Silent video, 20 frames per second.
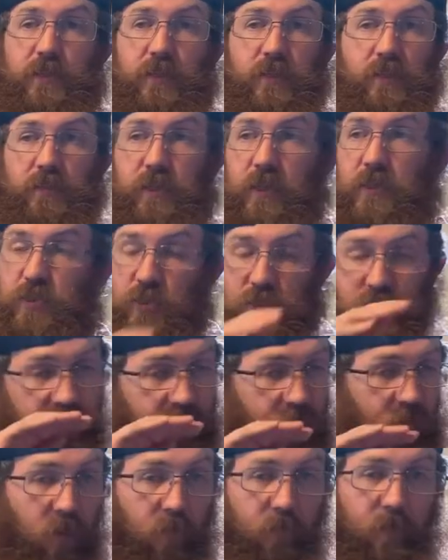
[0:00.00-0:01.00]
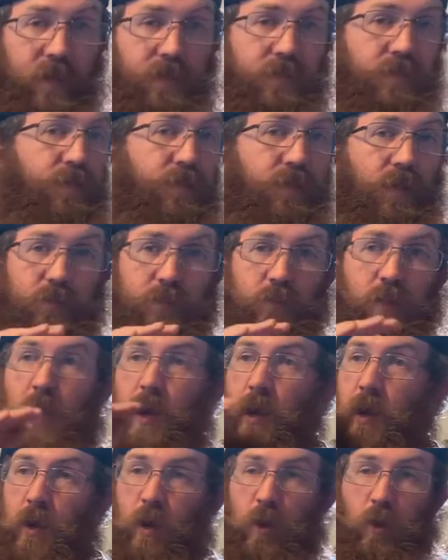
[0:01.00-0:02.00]
They're amazing. They
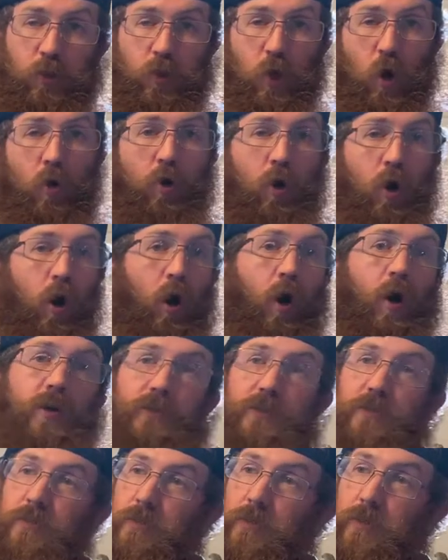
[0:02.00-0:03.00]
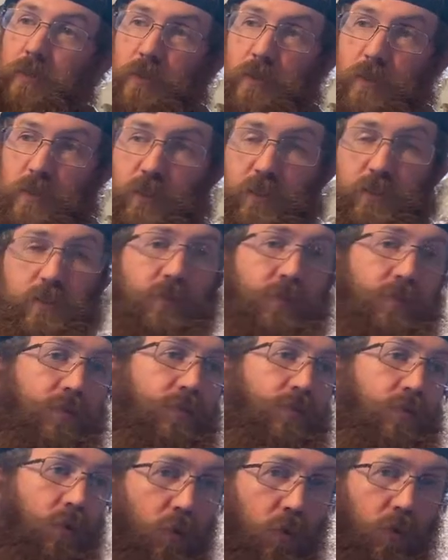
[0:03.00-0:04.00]
low cost, easy to
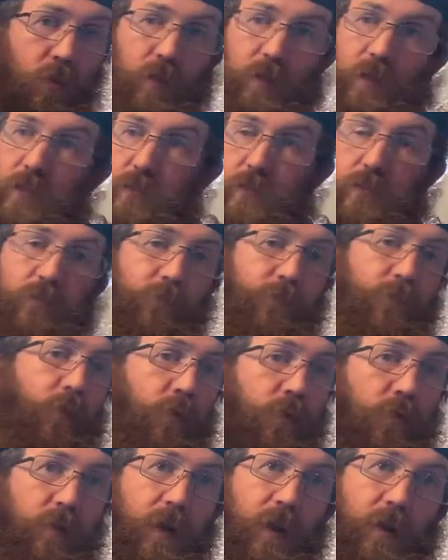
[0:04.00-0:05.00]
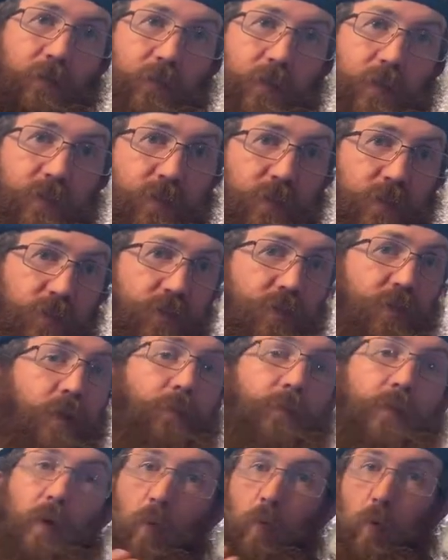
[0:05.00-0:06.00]
store, easy to photograph, easy to
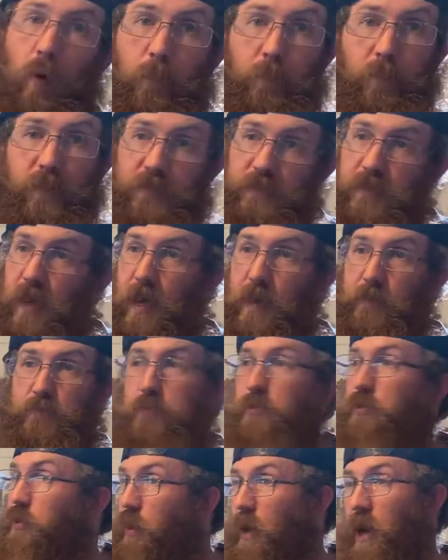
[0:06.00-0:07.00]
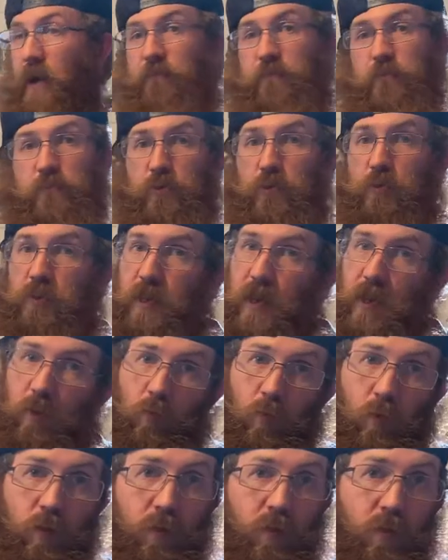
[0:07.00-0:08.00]
ship. There will be times where you'll have to do a lot of
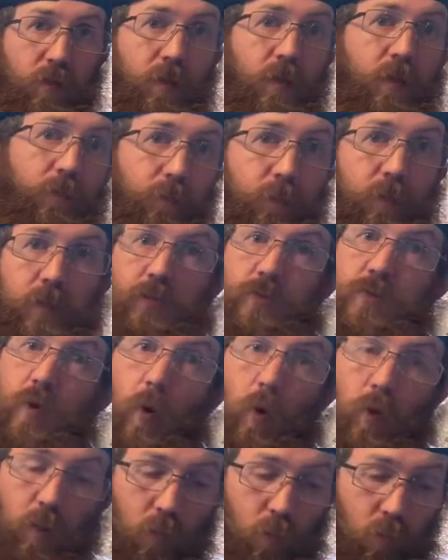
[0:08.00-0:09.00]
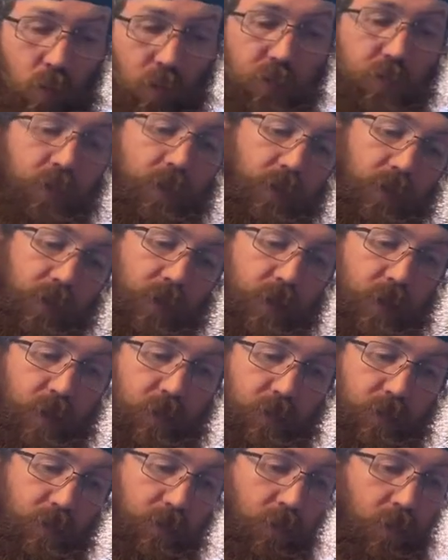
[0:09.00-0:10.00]
work on them, but it's totally worth it in the
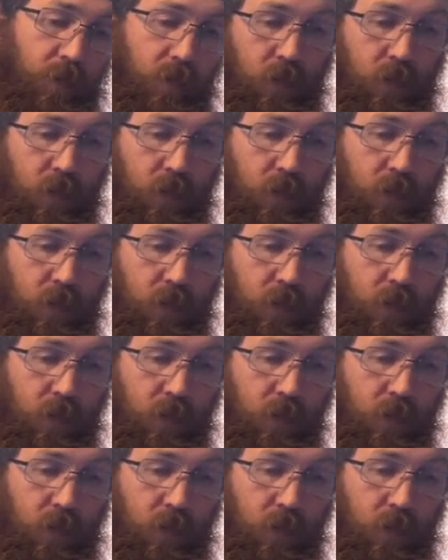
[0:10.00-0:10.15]
end.